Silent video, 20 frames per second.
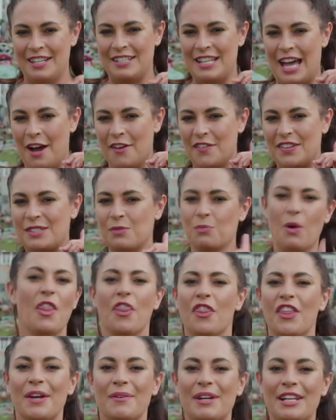Now, there's one
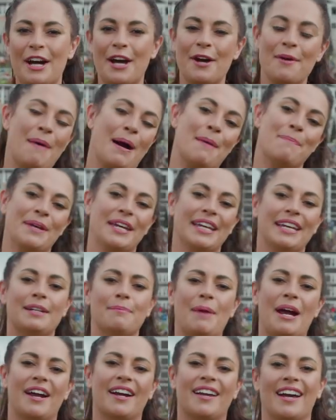thing we know about being in
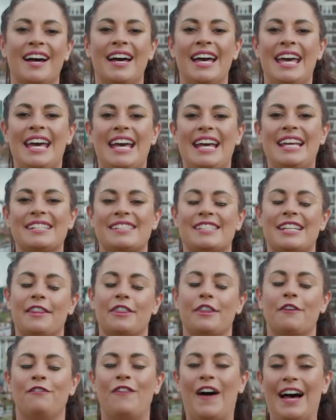America, it's that
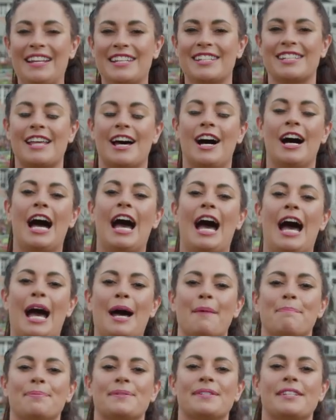the fans are
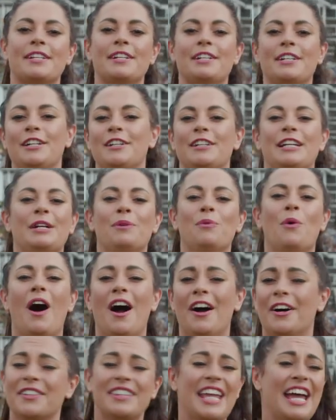absolutely
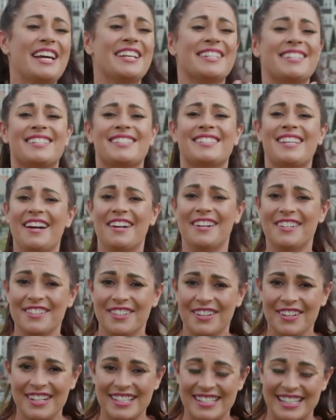wild. They are so
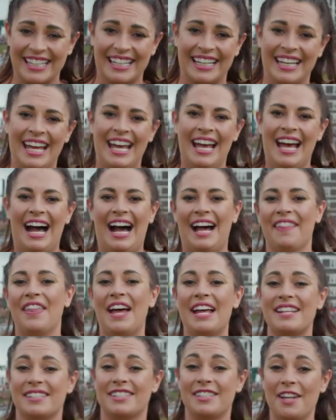noisy, and
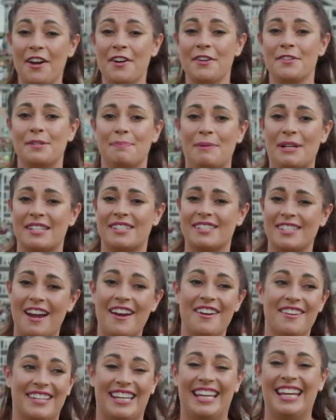that's going to be so
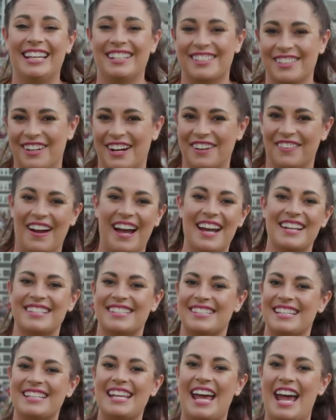key to our
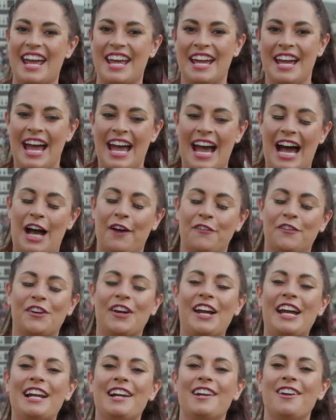riders today. After
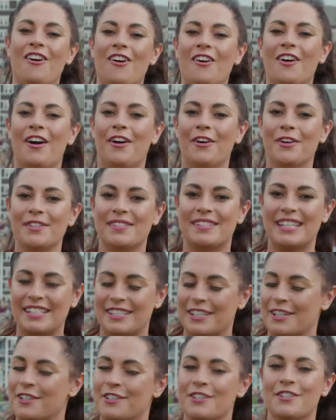a long all
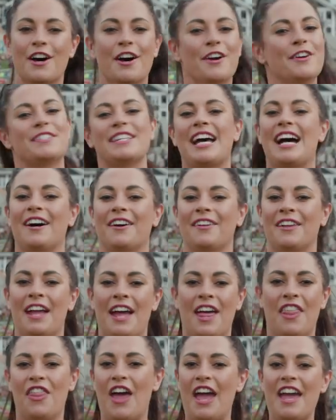season, no doubt
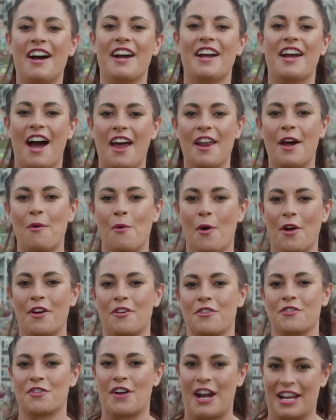they are gonna
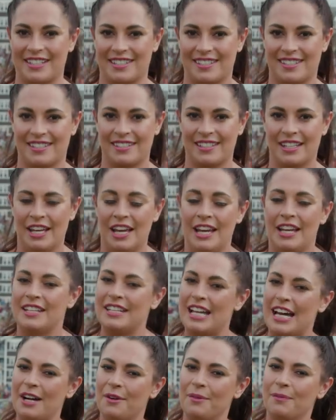wanna race.
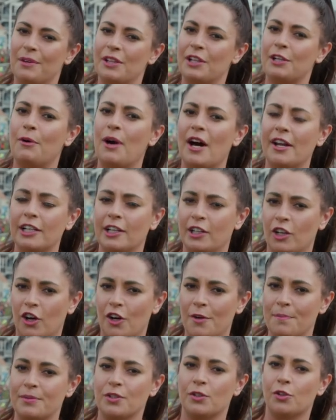Now, with Loana
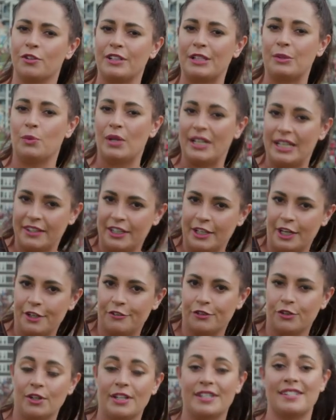Lecomte already winning the
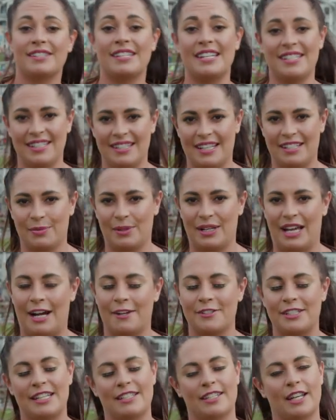overall and sitting this one
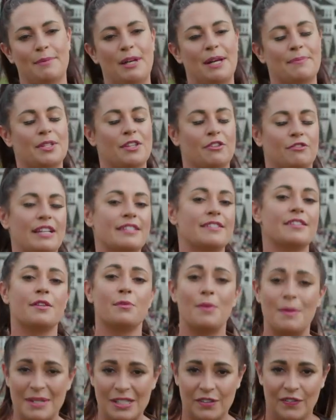out, it's going to be up to the rest of
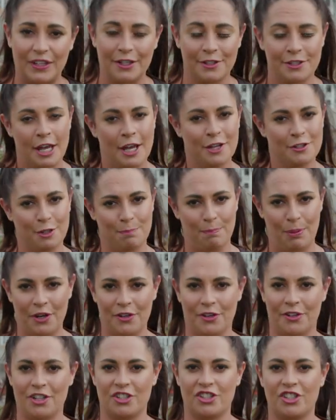the women's field to
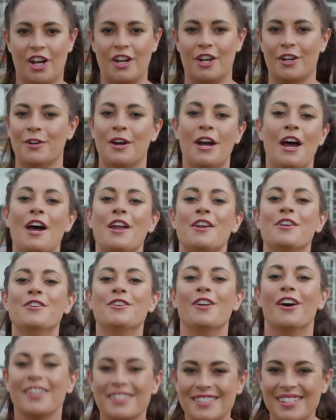put on a show.
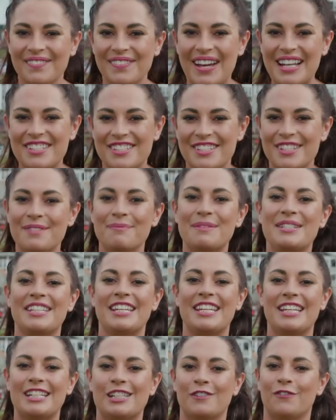Not to mention
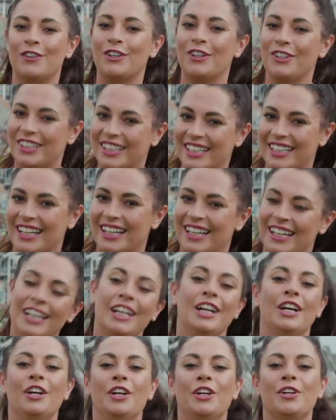Mathias Flueckiger,
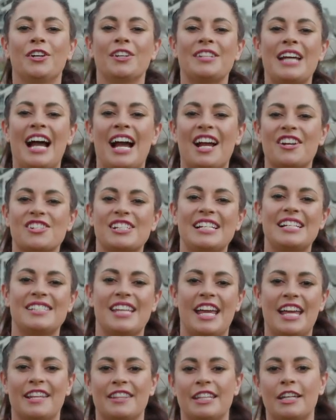who could actually
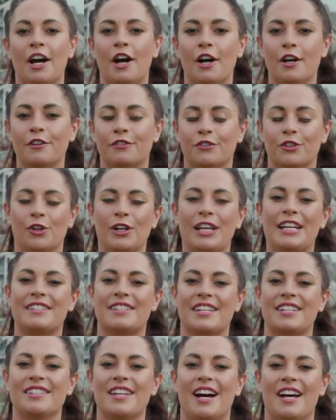take the overall in
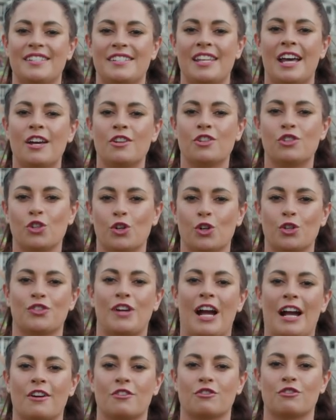tonight's short
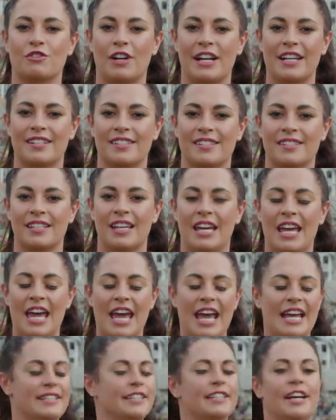track race.
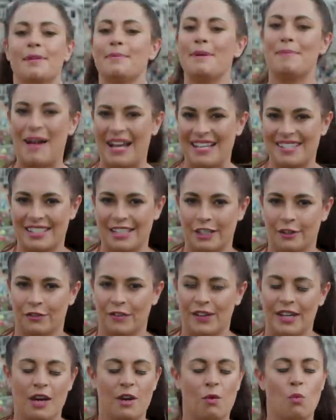It's going to be
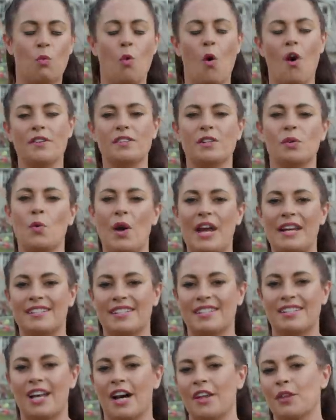massive. What a way
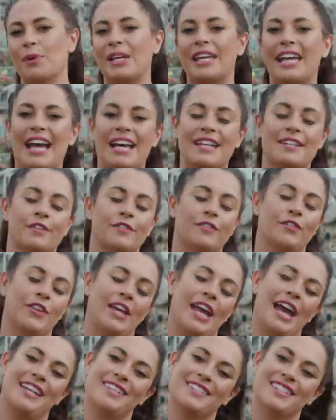to start the weekend for
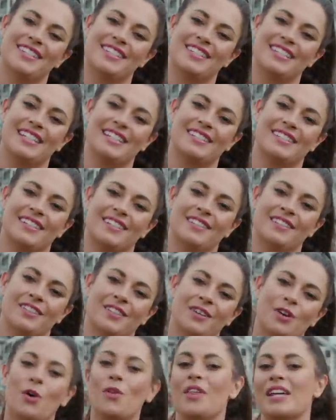the end of the season.
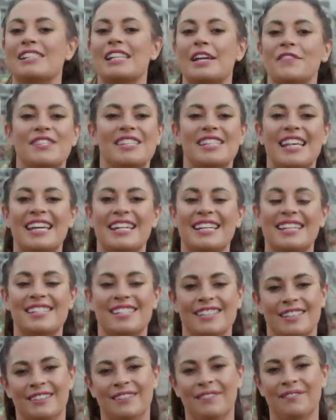All that's left to say
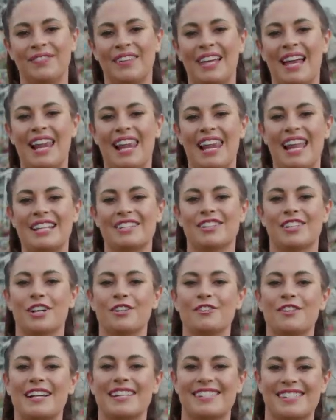is, let's
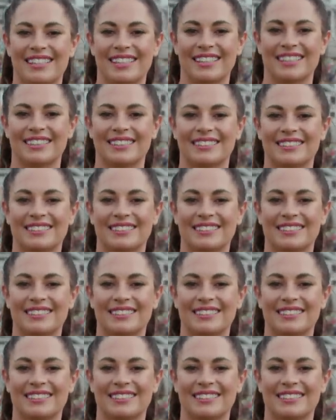go racing.